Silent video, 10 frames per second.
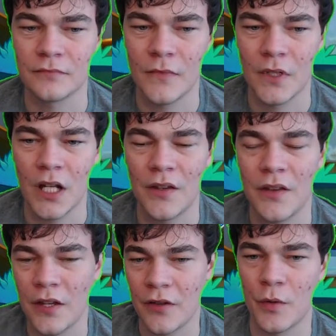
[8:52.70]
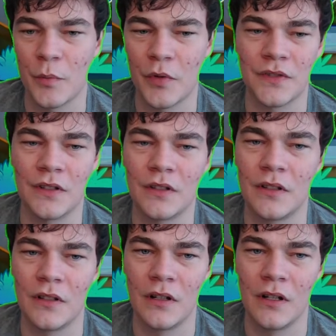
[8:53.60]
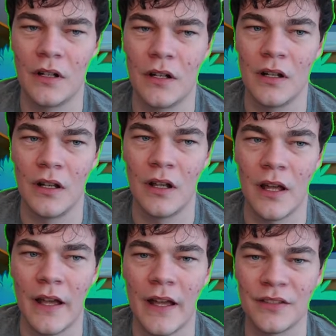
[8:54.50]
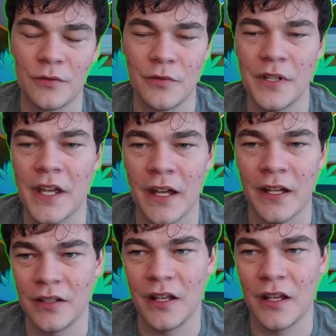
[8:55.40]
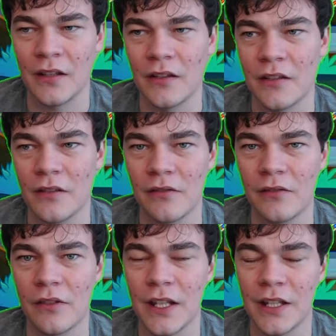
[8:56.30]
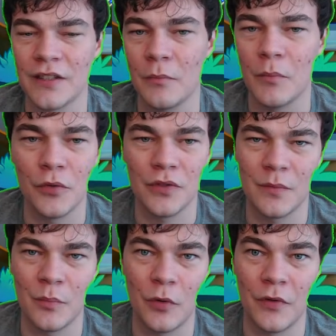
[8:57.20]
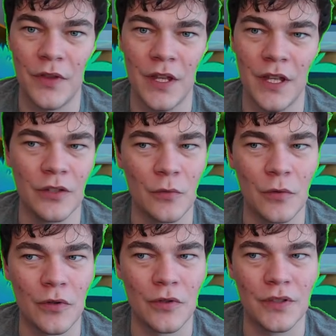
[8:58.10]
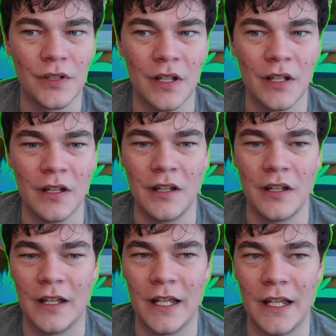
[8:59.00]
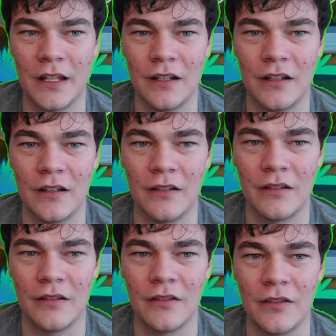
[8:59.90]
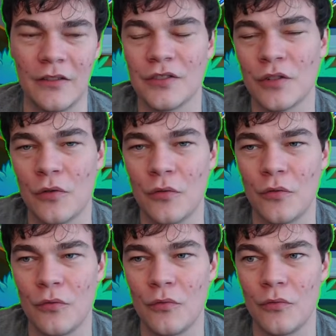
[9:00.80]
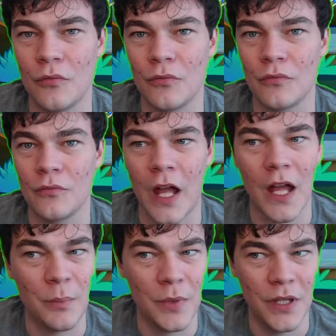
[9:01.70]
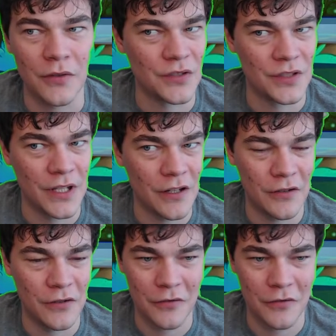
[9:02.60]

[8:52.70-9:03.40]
And then the other person has to react to that like it's the most important thing in the world and they're so happy or scared or